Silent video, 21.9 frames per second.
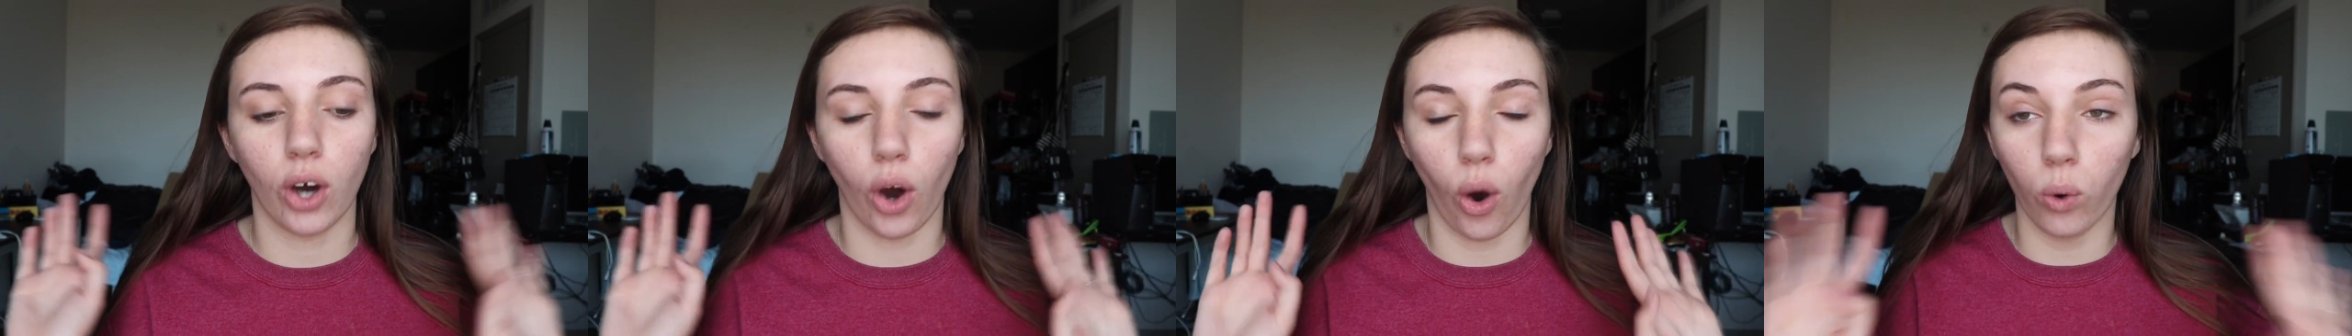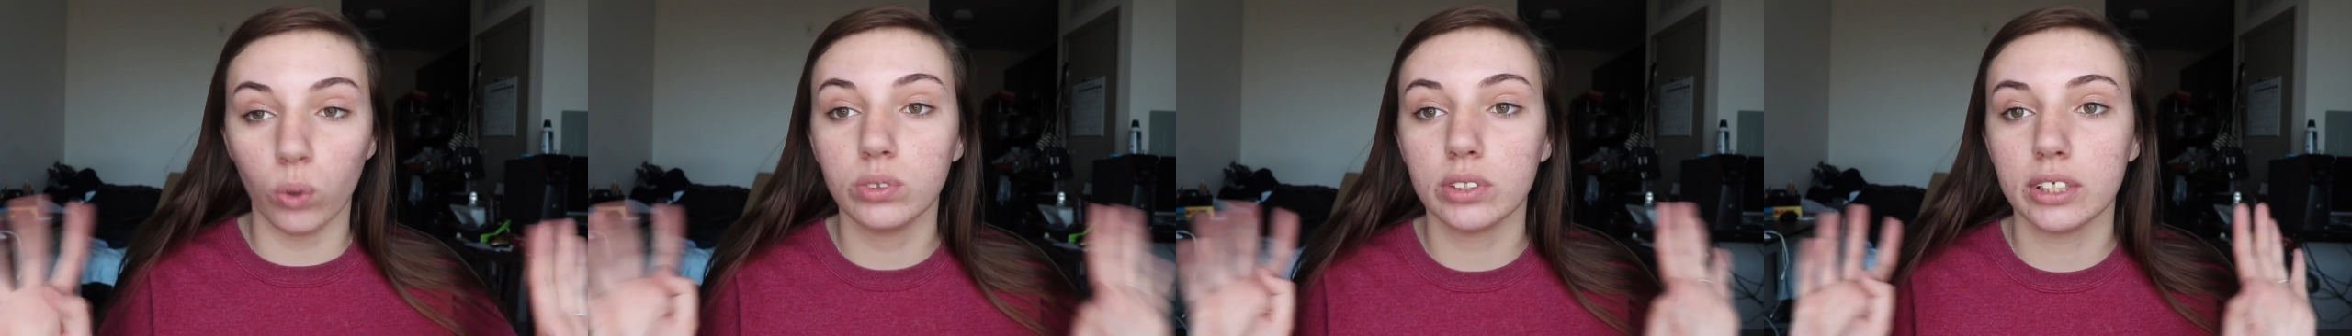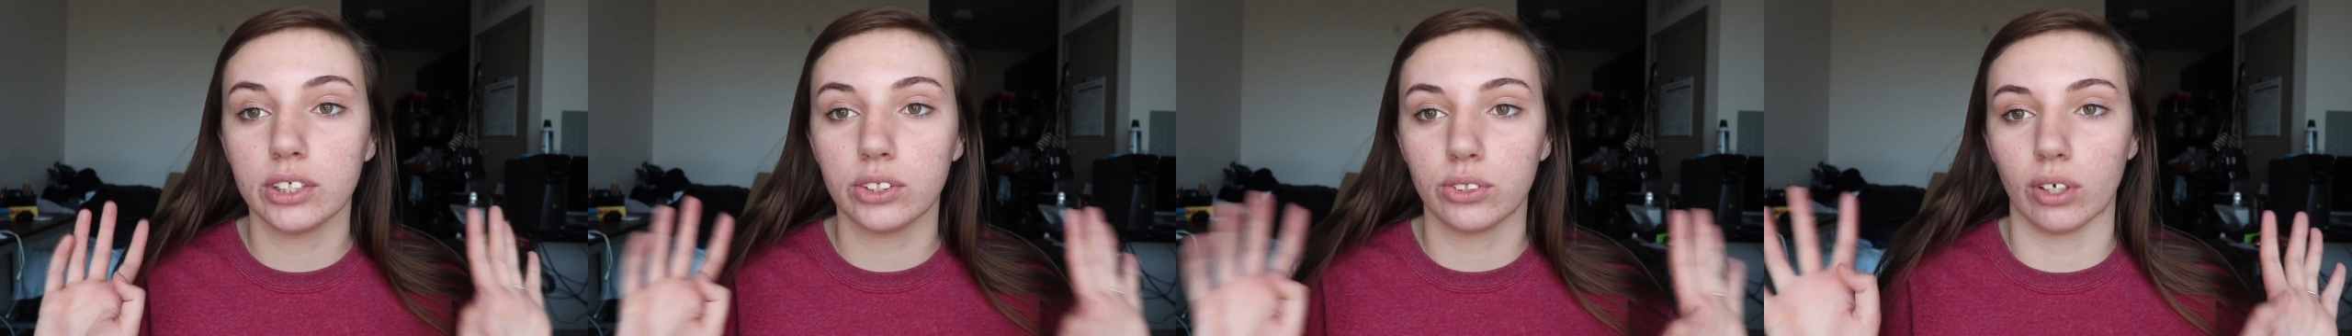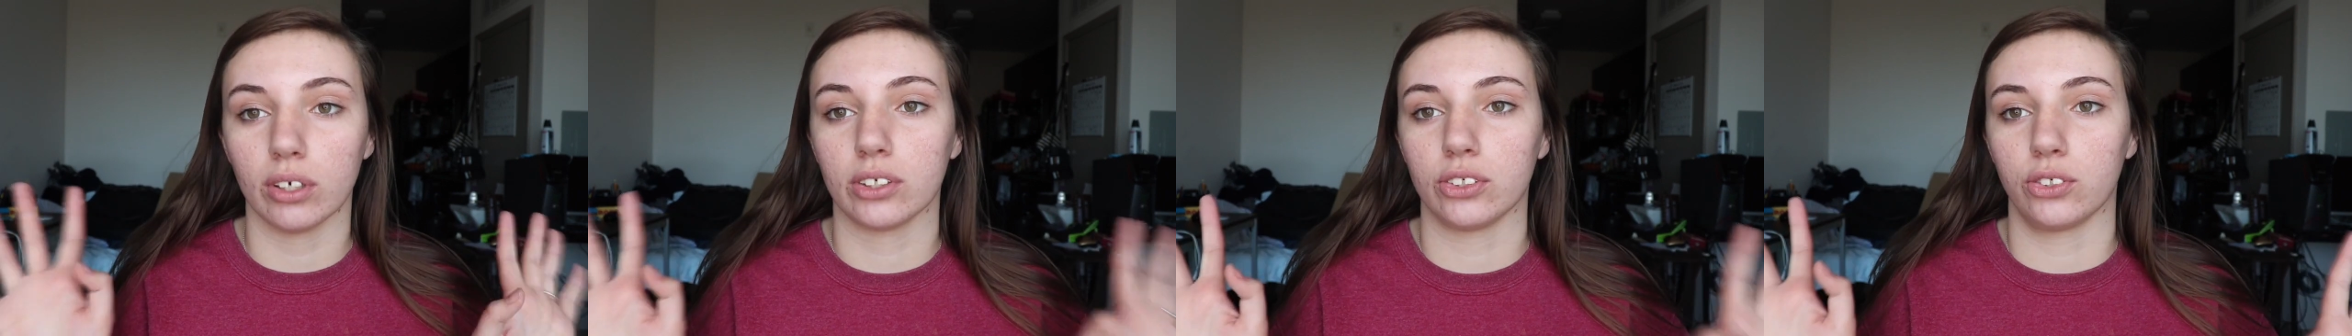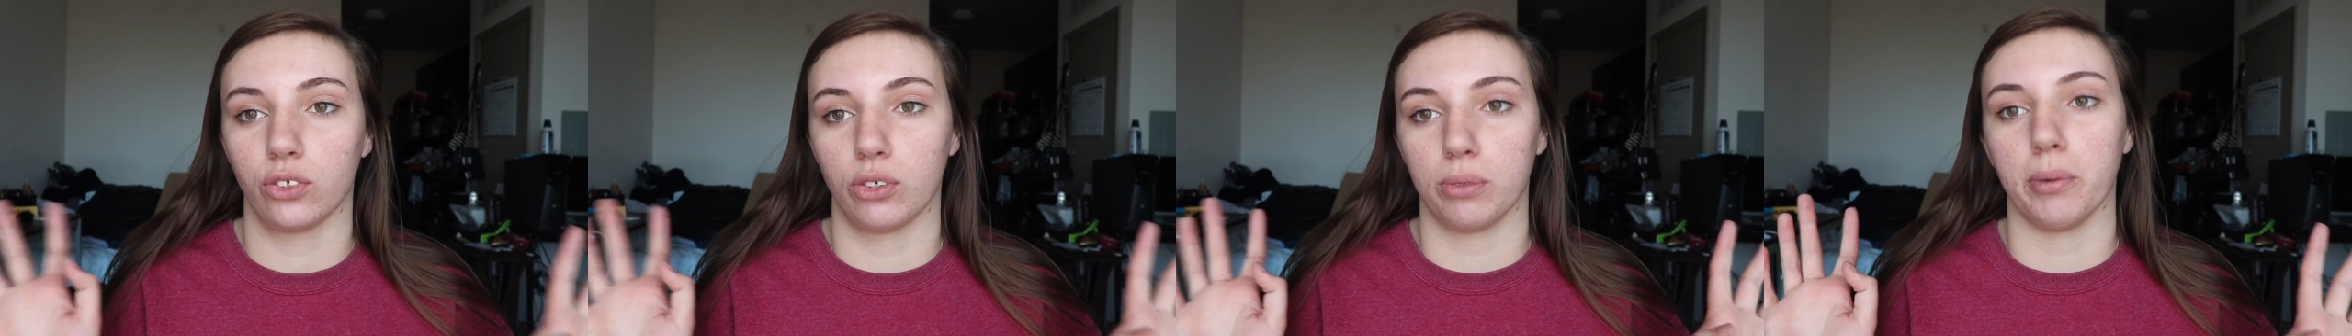only
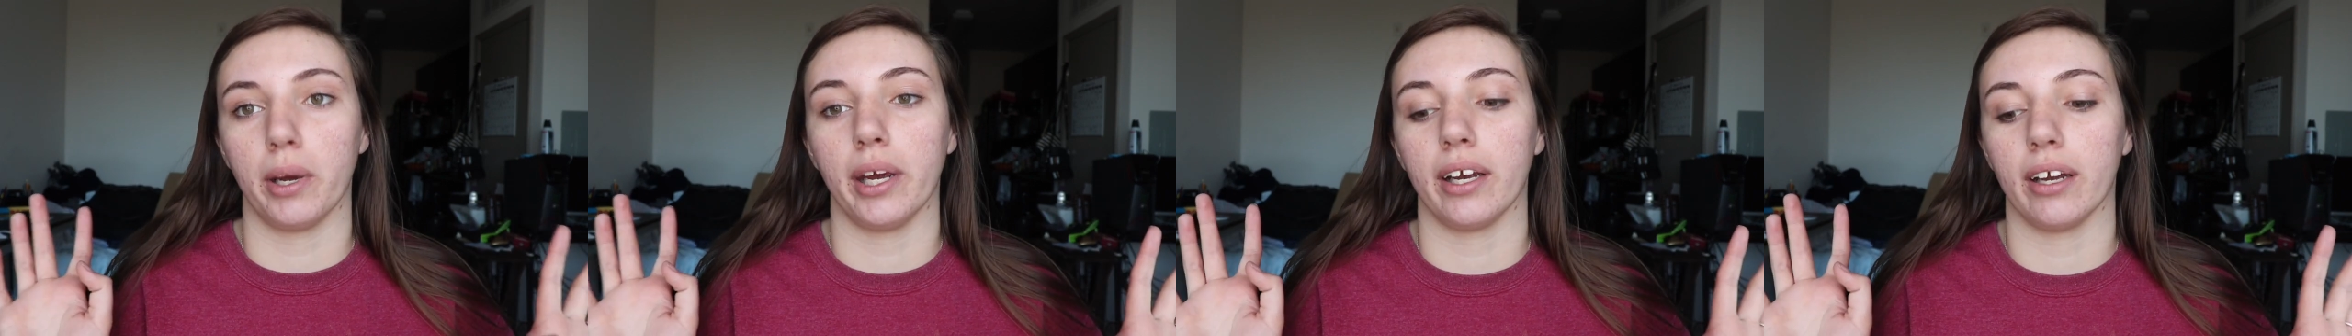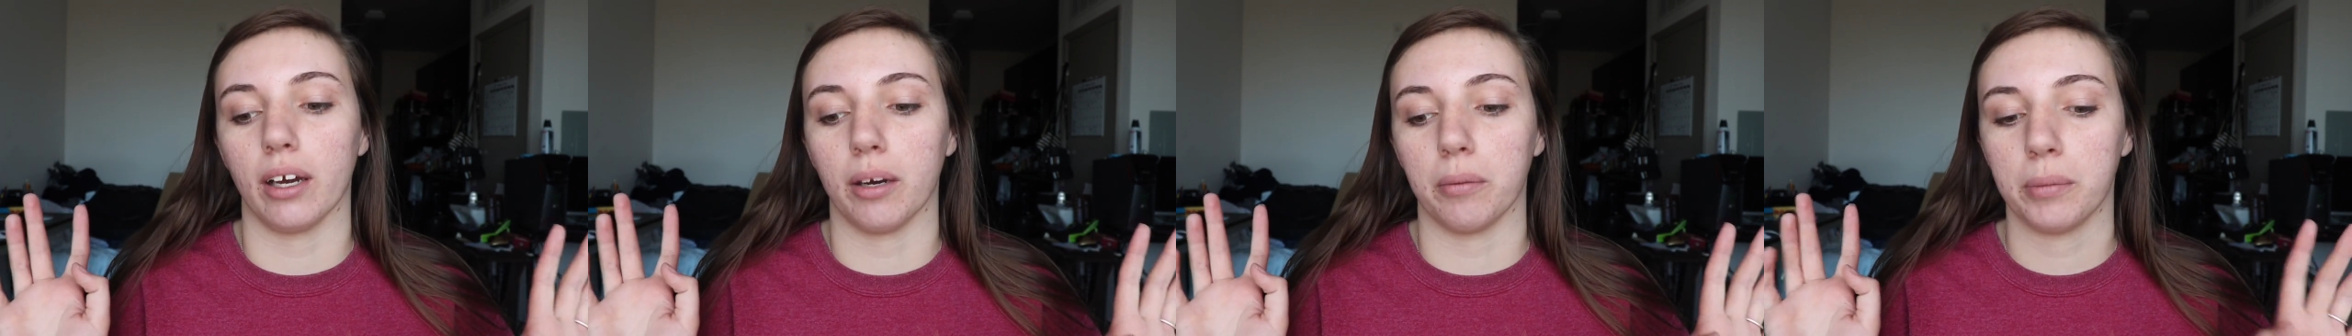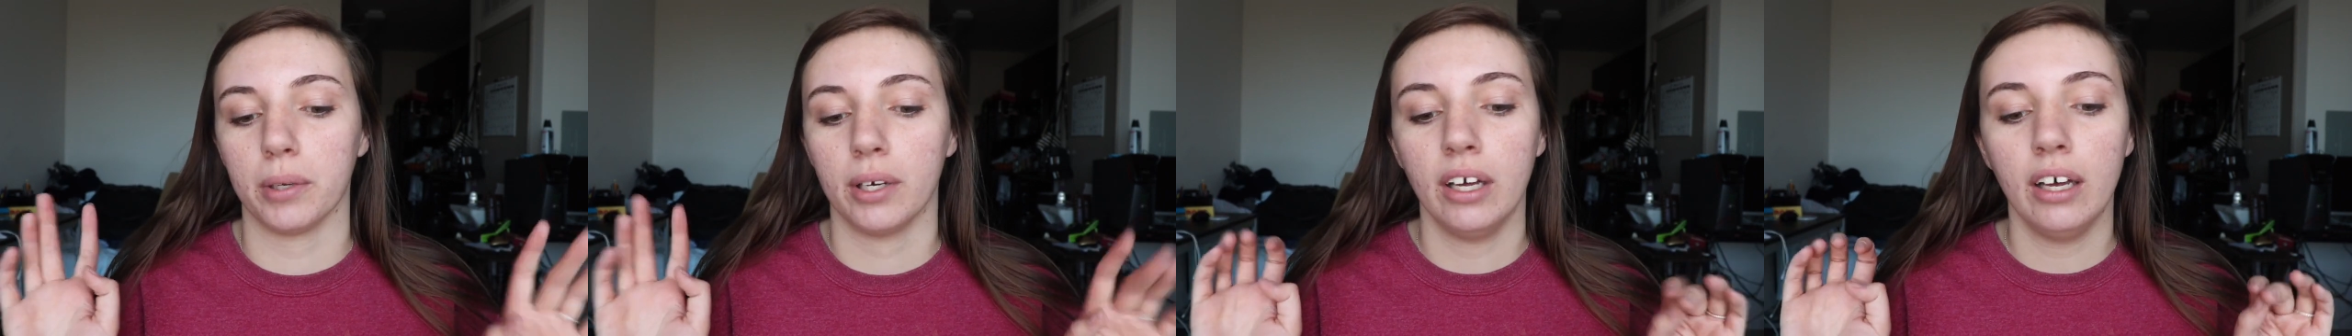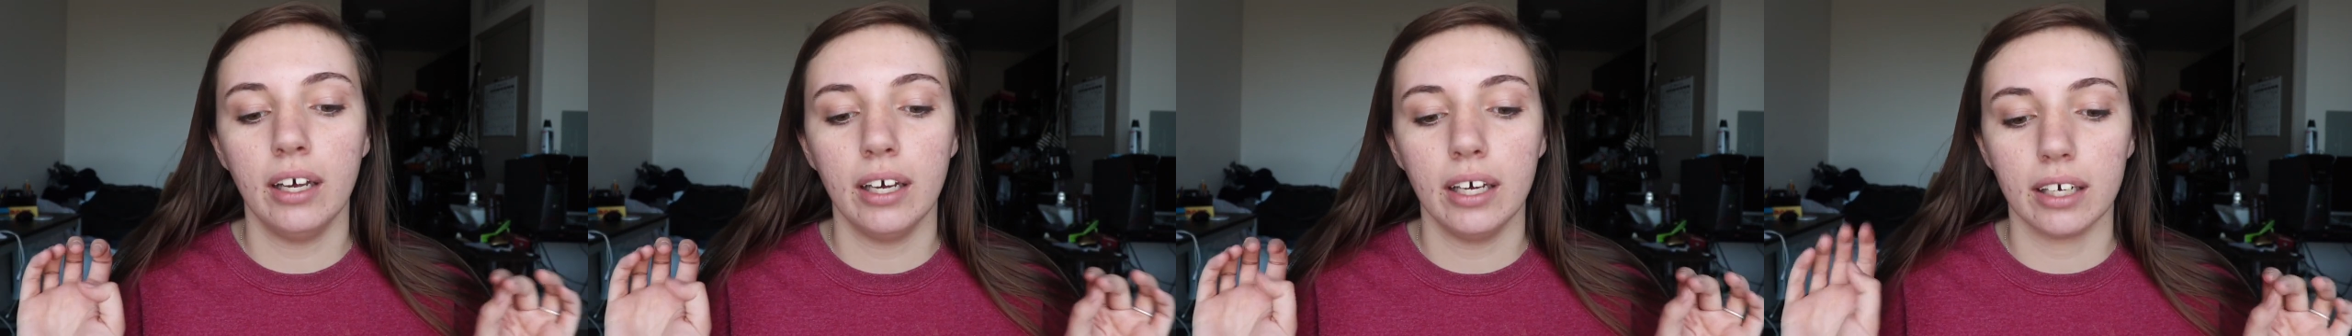drugstore makeup